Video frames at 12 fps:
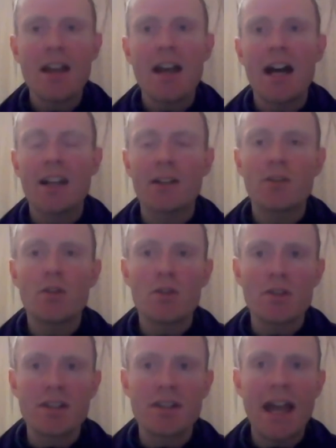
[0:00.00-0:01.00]
And of
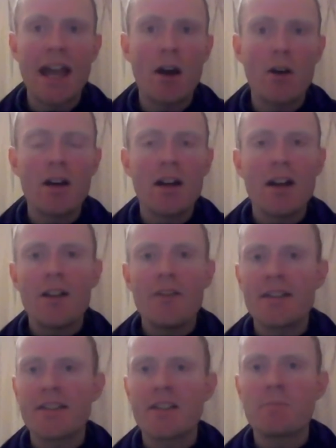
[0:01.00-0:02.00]
course, now
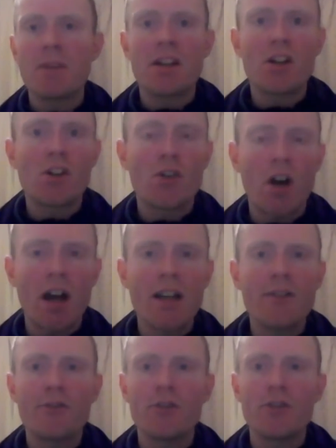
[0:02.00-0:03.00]
there's this big
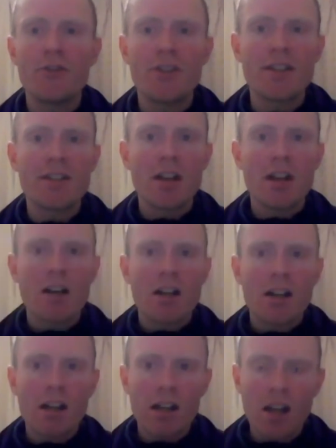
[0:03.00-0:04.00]
cry for this
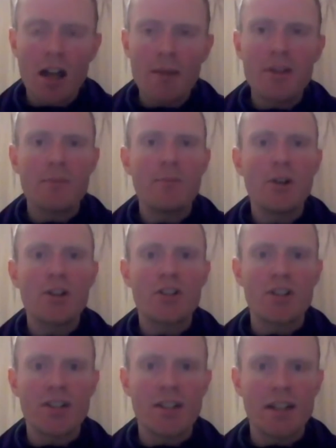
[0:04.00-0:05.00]
climate
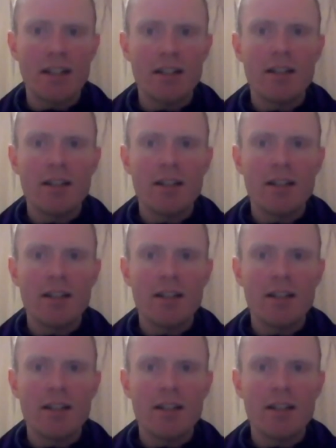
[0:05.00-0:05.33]
emergency